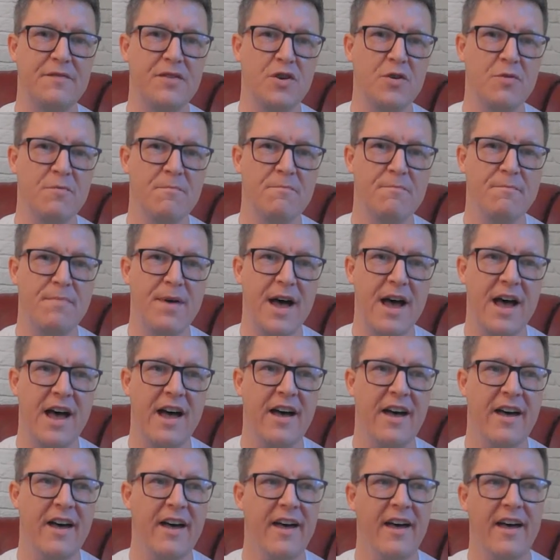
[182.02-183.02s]
number,
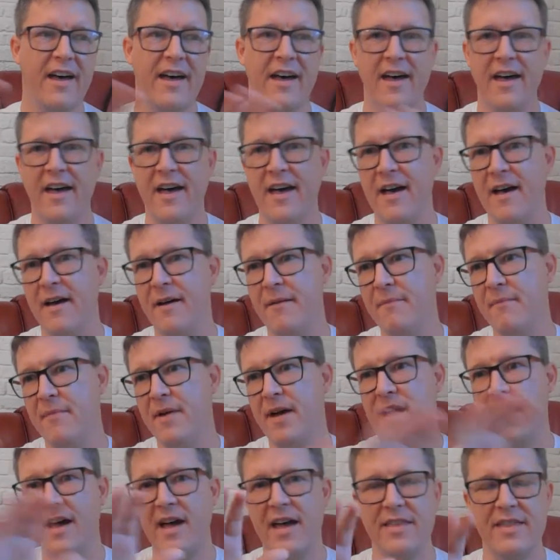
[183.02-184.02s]
and
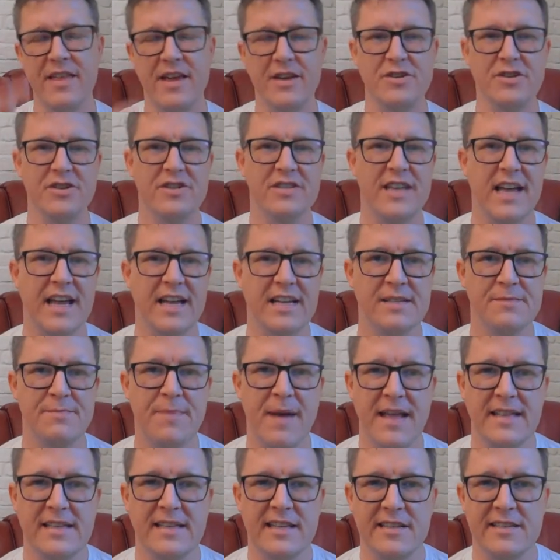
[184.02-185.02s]
they're just
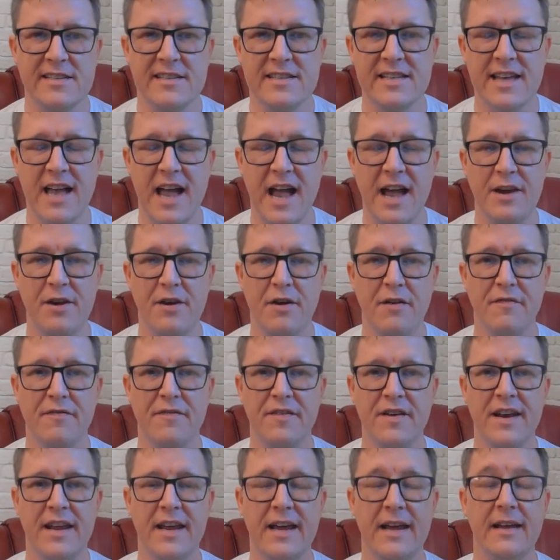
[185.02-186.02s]
expected to sign
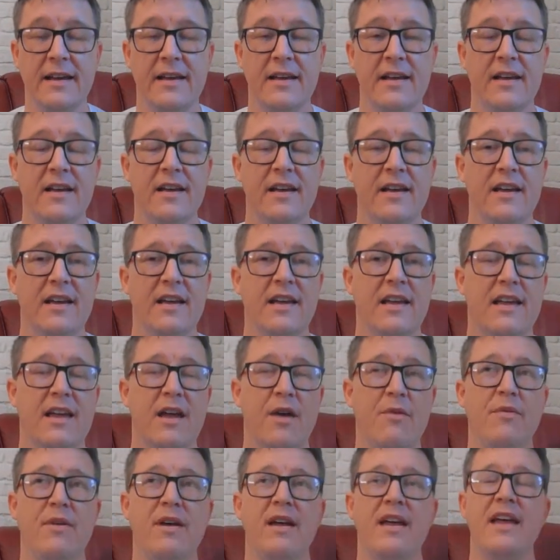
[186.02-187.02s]
off on it.
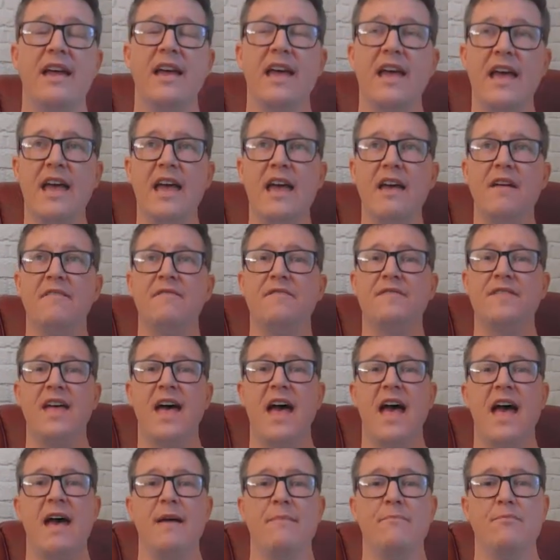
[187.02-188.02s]
If
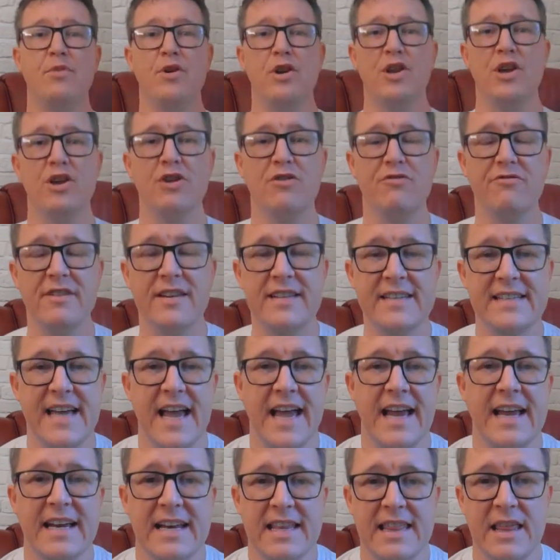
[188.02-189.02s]
they're money
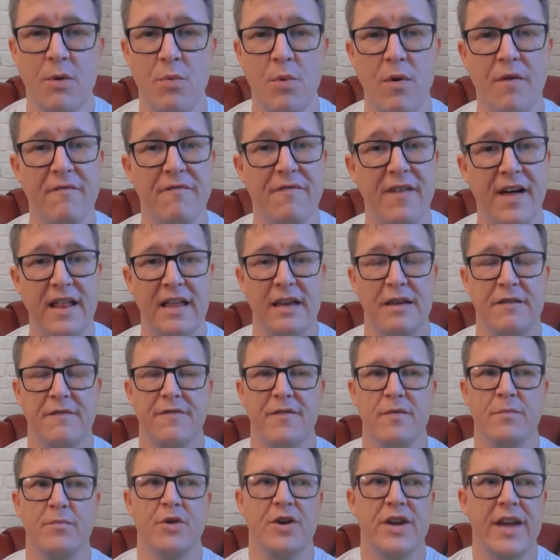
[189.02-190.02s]
orientated and they want value
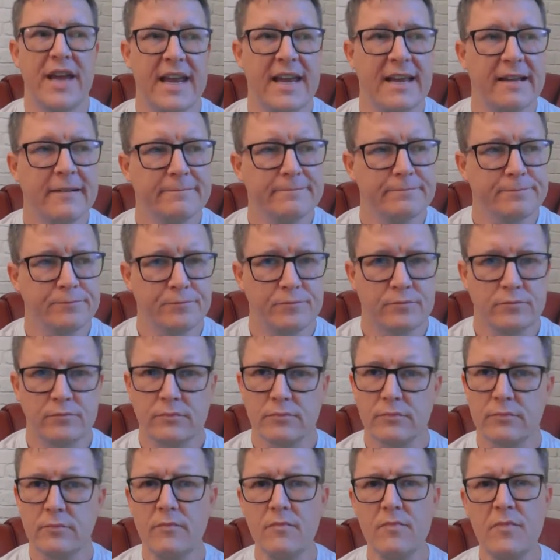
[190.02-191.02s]
for money,
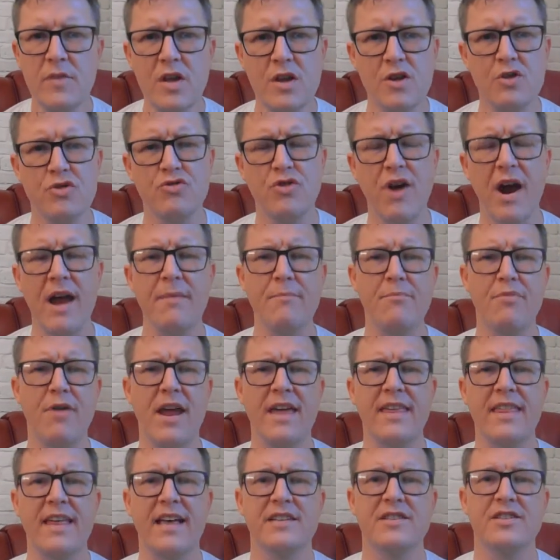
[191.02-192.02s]
try and
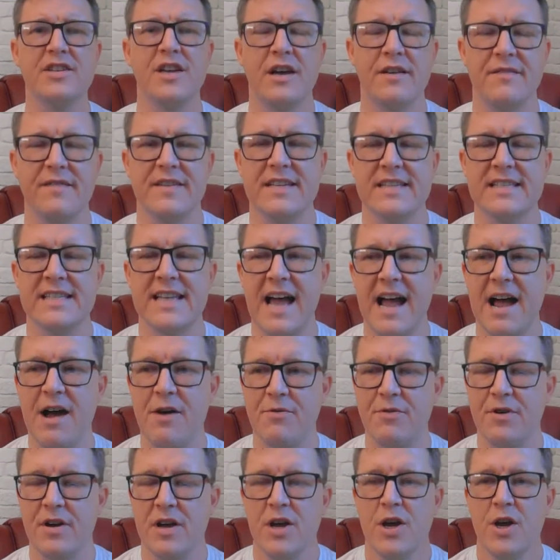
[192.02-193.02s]
break that service
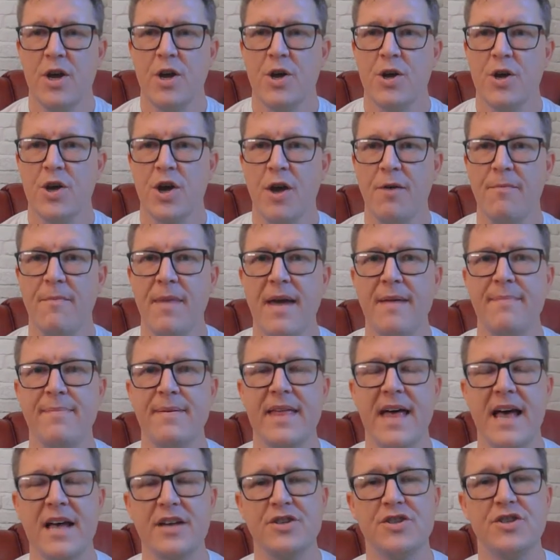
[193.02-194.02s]
down. Maybe
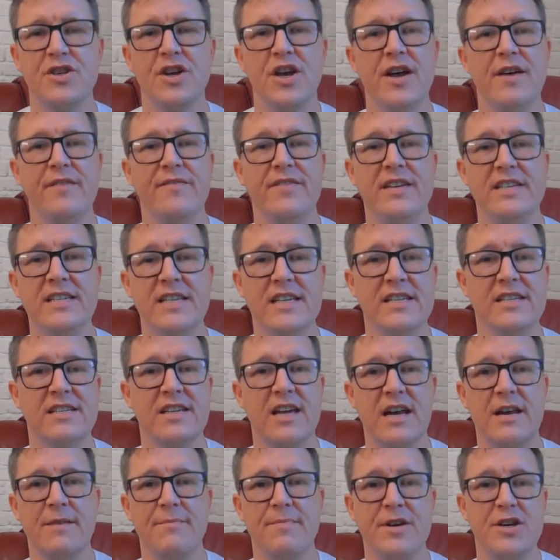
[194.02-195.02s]
that service is
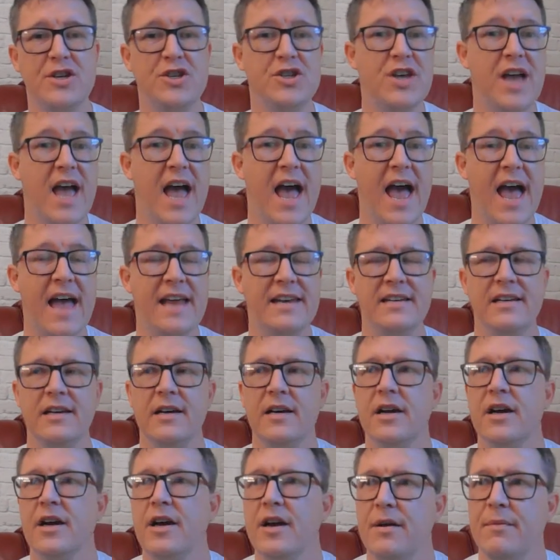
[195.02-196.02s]
going to be shared
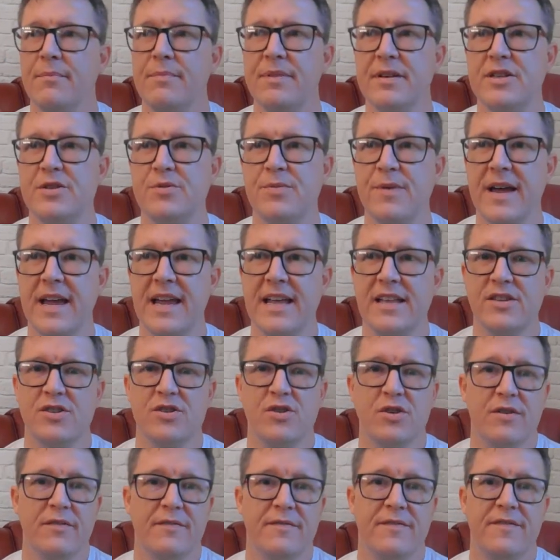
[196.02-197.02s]
between
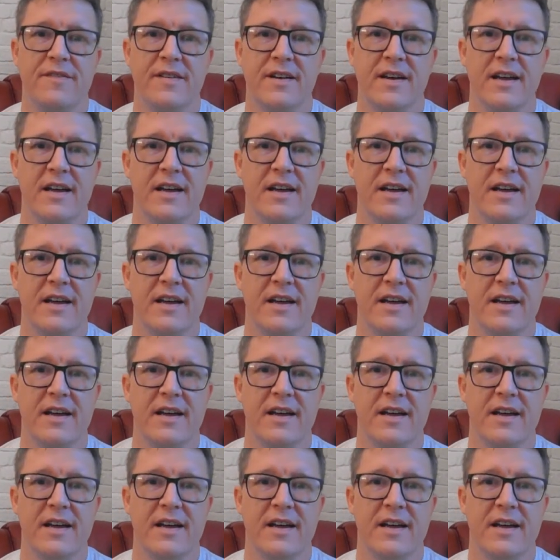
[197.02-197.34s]
sort of